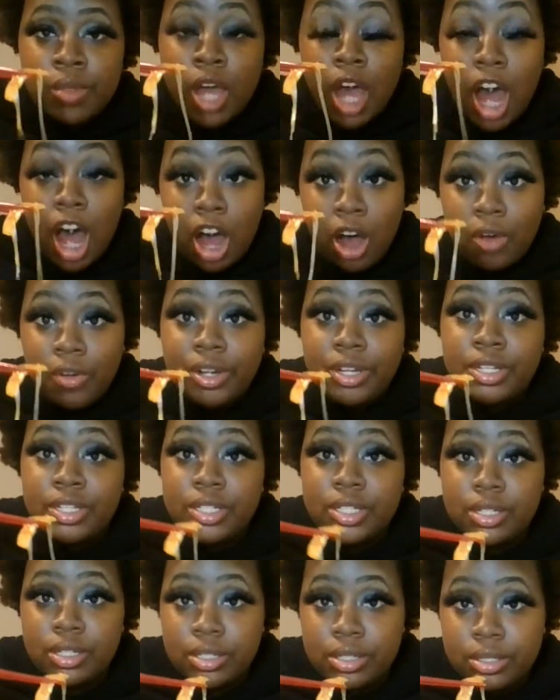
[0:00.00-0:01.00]
All these
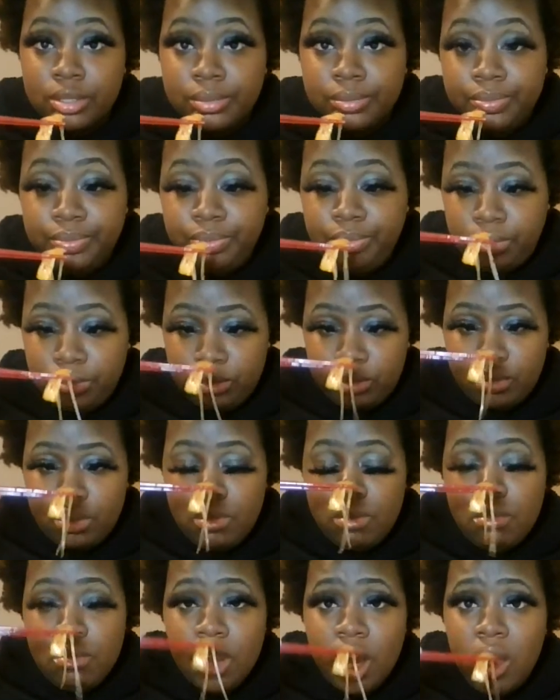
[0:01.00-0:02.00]
years.
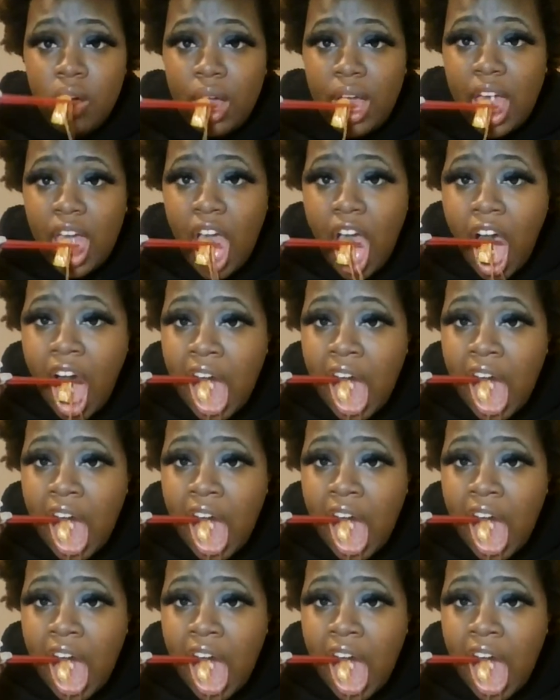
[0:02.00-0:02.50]
Okay?